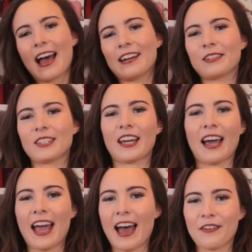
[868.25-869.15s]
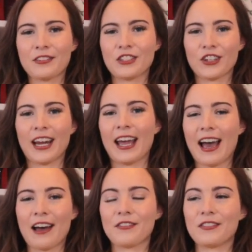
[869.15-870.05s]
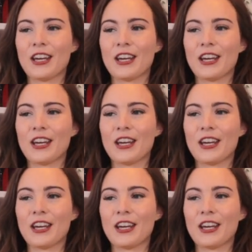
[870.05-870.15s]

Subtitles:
and I was like, I have to try it, I have